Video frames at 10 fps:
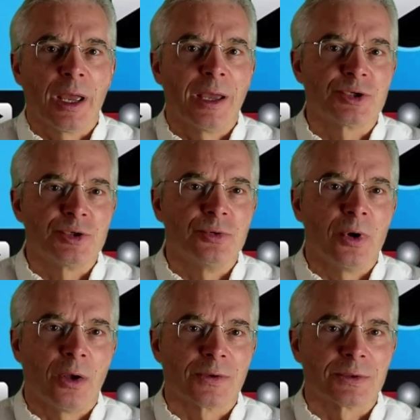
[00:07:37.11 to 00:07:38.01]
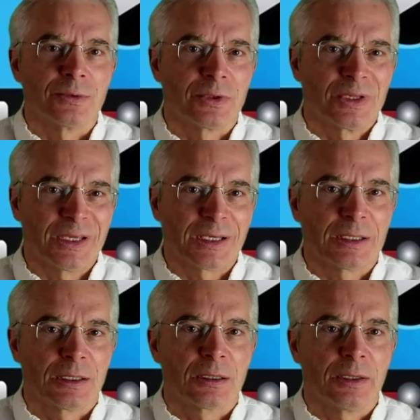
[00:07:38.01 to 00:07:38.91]
as you also click
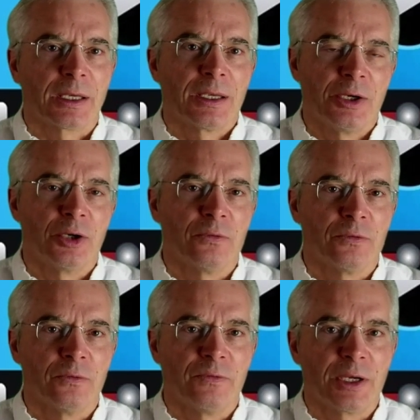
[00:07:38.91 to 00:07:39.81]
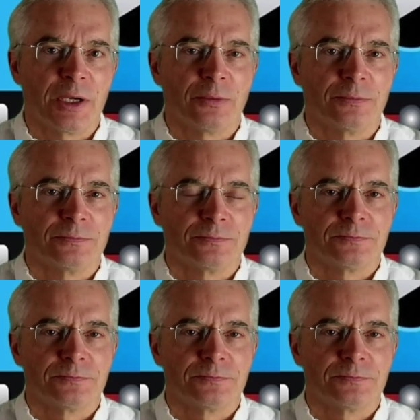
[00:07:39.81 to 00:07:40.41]
here for video.